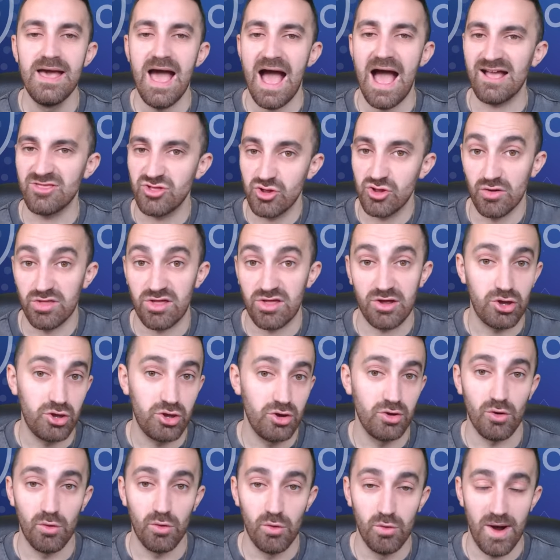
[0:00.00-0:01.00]
And Jota
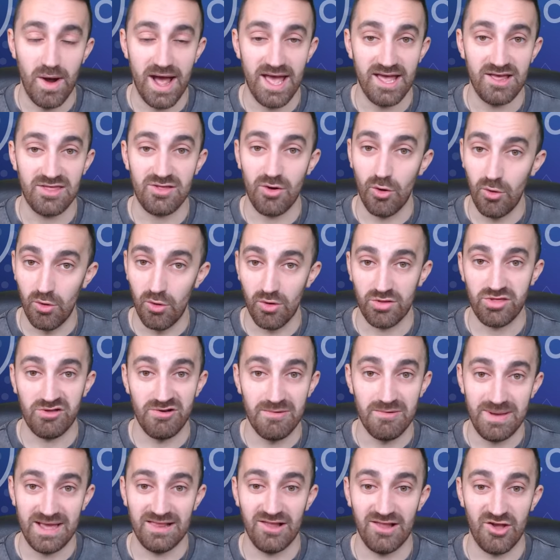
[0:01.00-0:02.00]
could always, also a
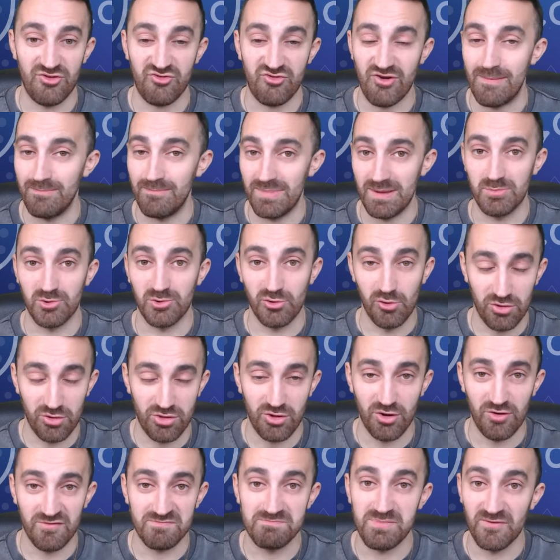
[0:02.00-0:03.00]
bit like Trent, be brought
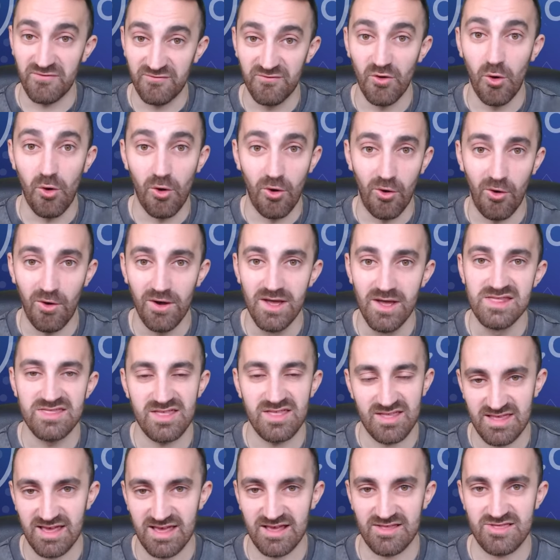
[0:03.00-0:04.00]
off before the
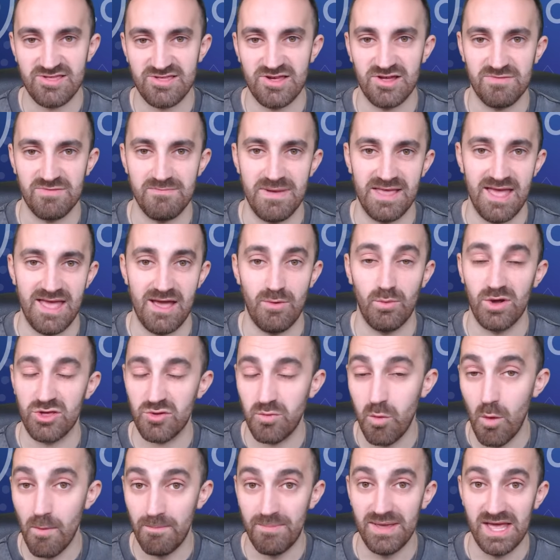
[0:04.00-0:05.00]
60th minute, which
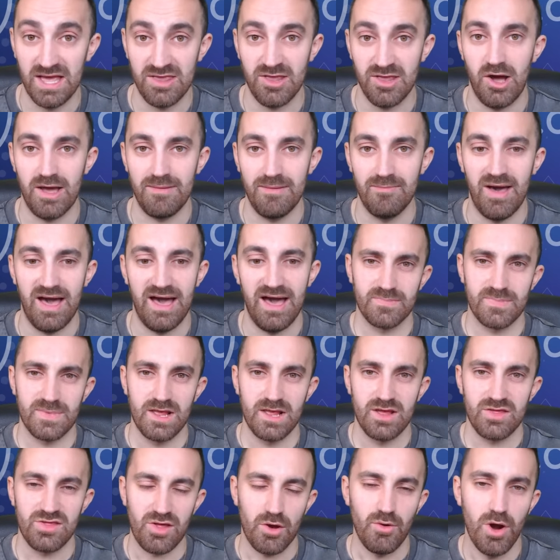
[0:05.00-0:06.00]
would be a nightmare.
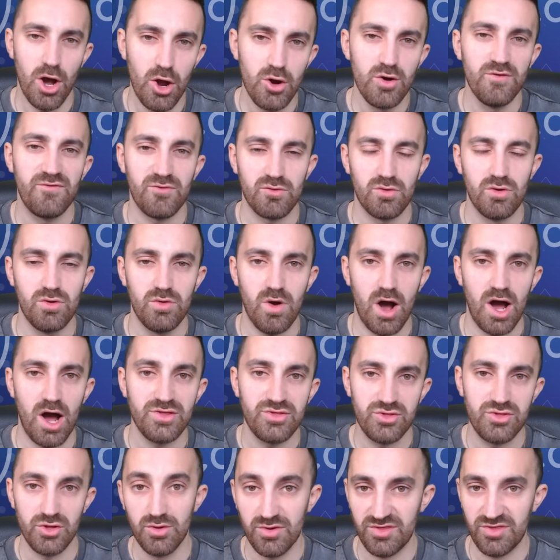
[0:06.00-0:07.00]
So overall, I
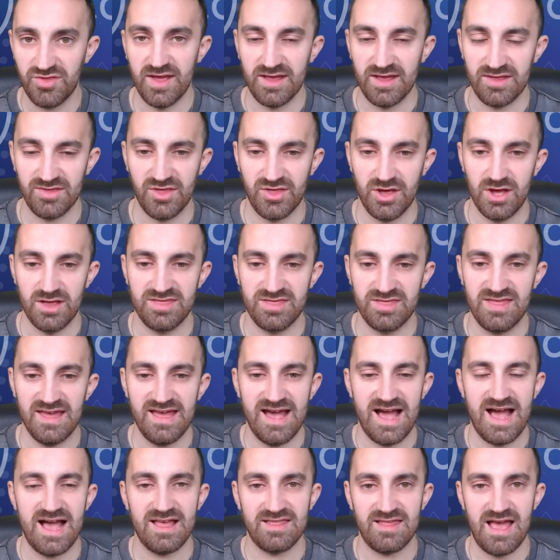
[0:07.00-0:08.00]
do think that
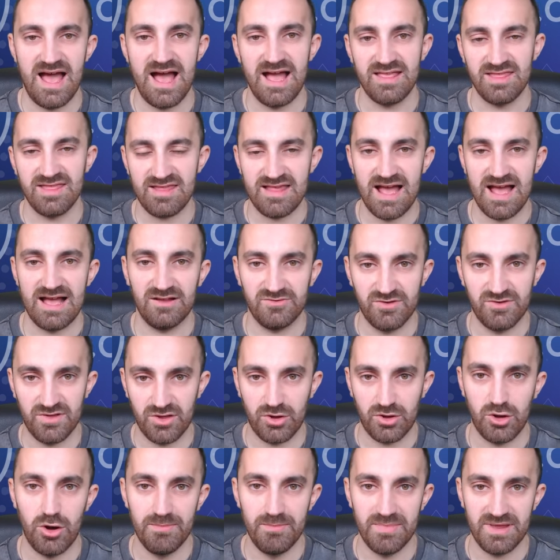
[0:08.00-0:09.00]
Diaz and Salah as a
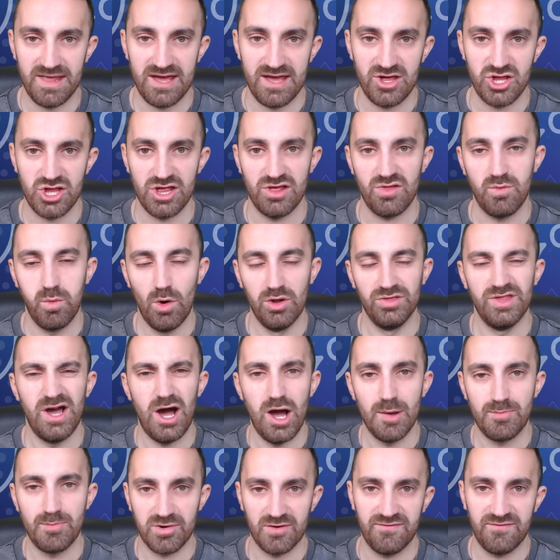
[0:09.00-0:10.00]
combination is one that
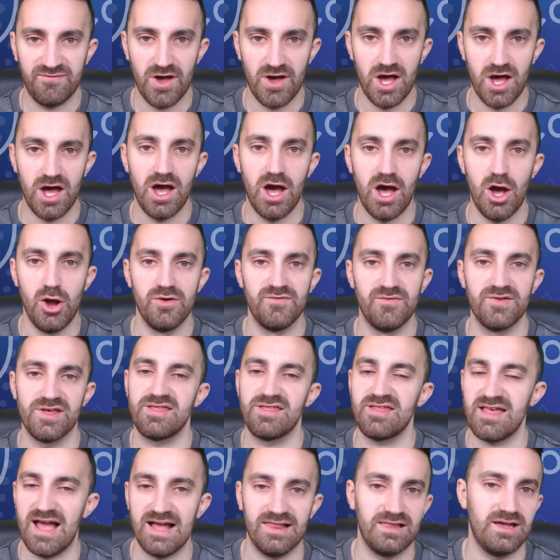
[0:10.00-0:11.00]
I prefer over
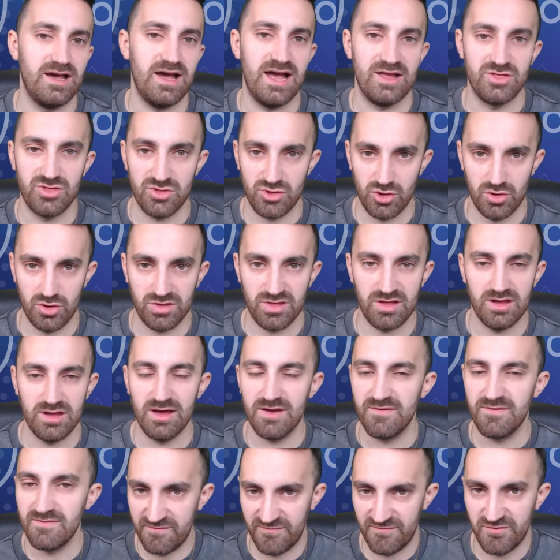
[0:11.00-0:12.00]
Salah and
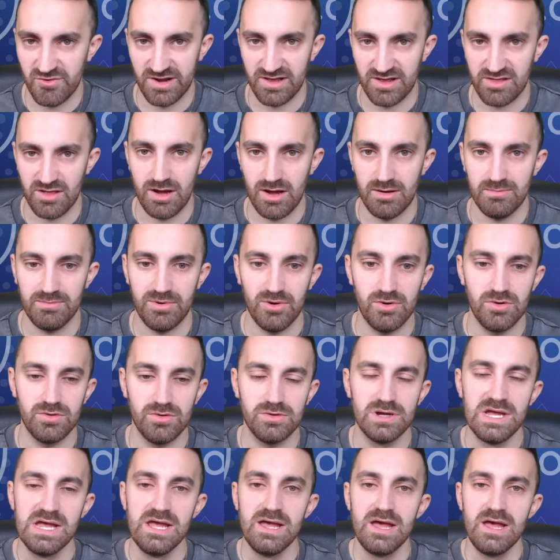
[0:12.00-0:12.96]
Jota, for example.